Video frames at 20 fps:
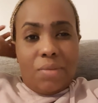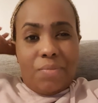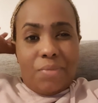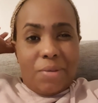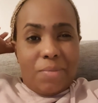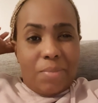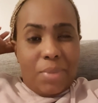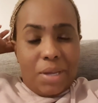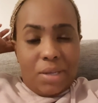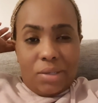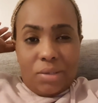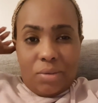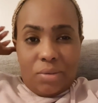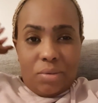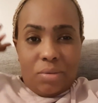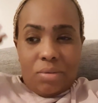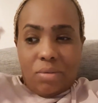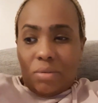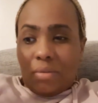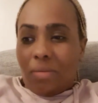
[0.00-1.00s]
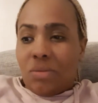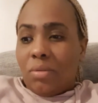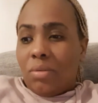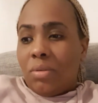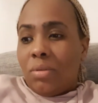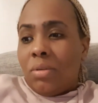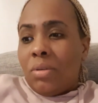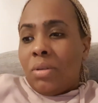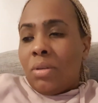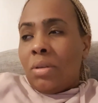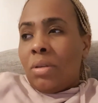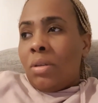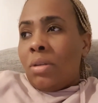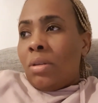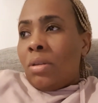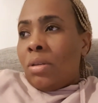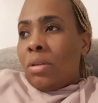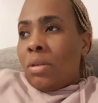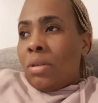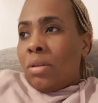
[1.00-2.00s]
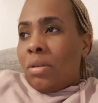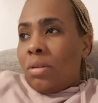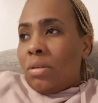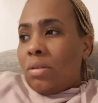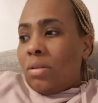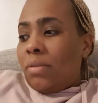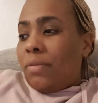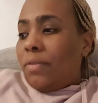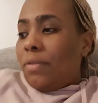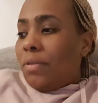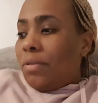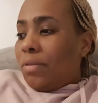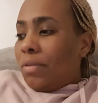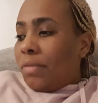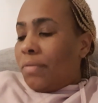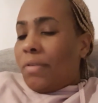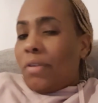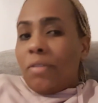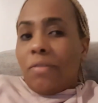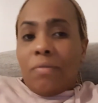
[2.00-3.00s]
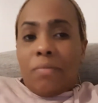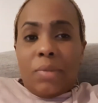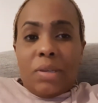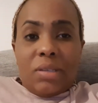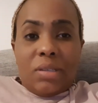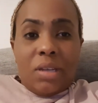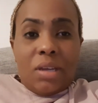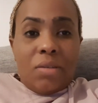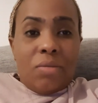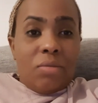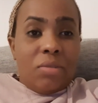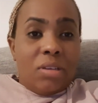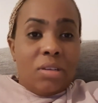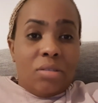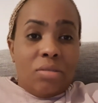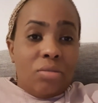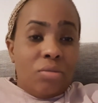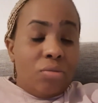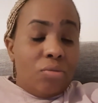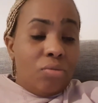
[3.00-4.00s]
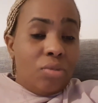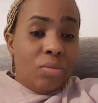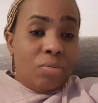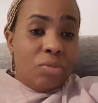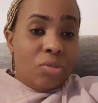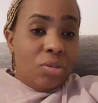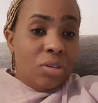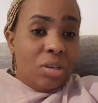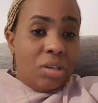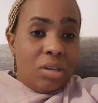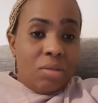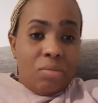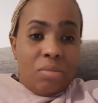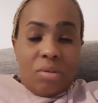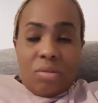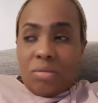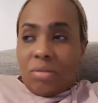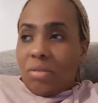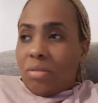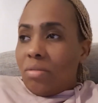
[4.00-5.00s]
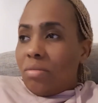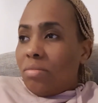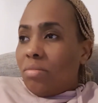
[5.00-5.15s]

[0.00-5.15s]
the person. So if you know the father of my son, you just know who I'm talking about.